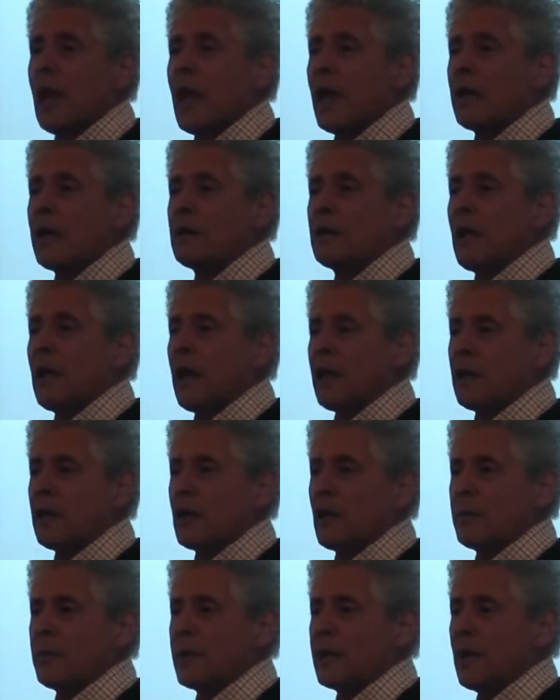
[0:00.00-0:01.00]
and
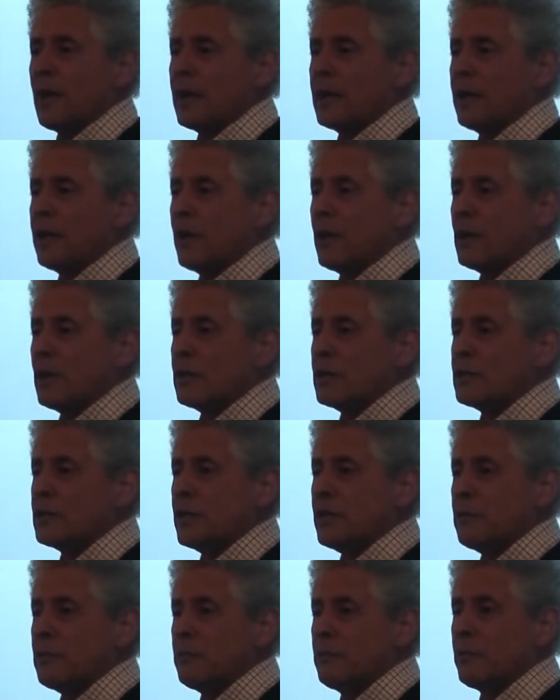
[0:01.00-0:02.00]
economic
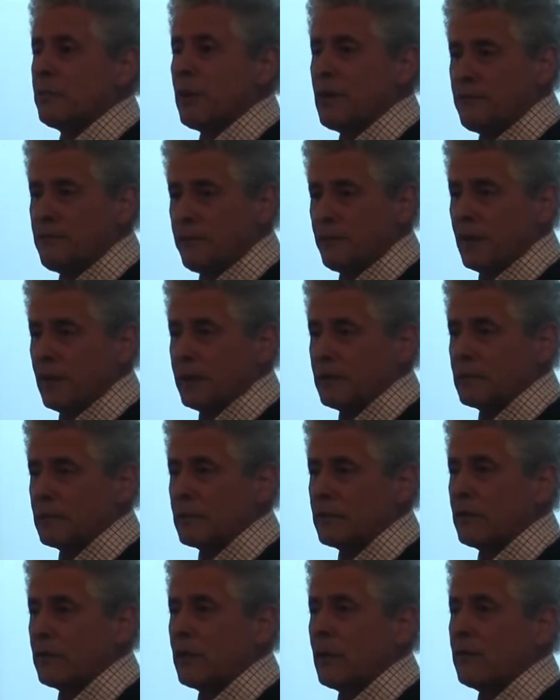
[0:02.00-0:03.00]
ideology, briefly,
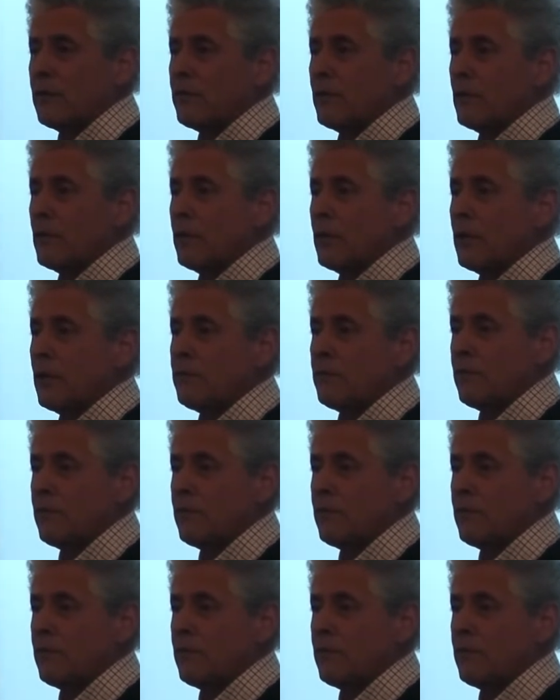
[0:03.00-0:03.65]
to give you a